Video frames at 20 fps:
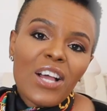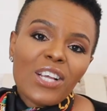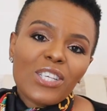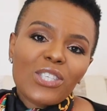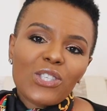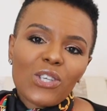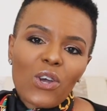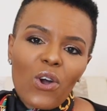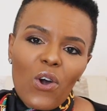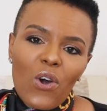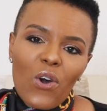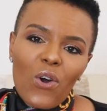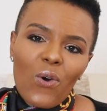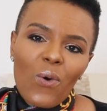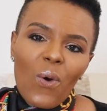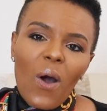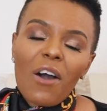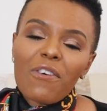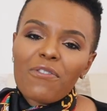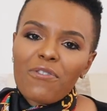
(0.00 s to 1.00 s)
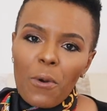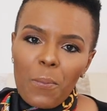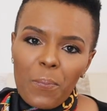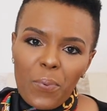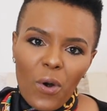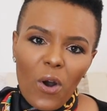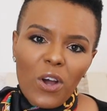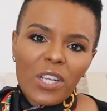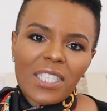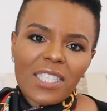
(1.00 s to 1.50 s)
So for
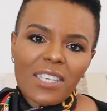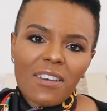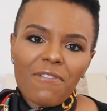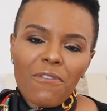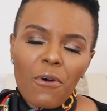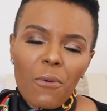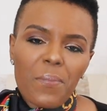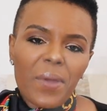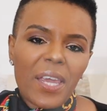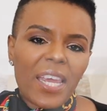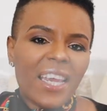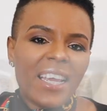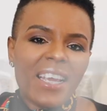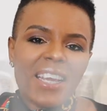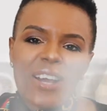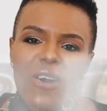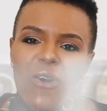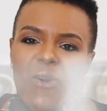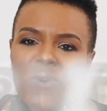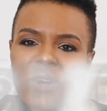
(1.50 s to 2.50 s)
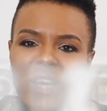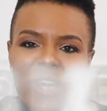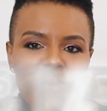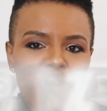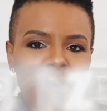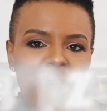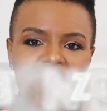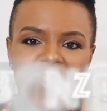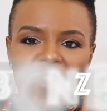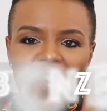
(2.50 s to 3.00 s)
bronzer, for me, only
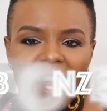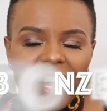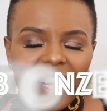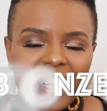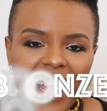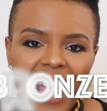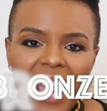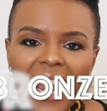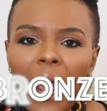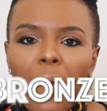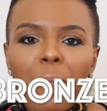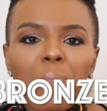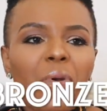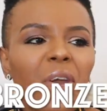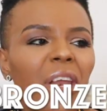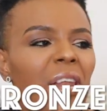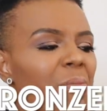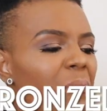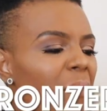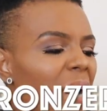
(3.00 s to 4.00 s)
one thing, and I pretty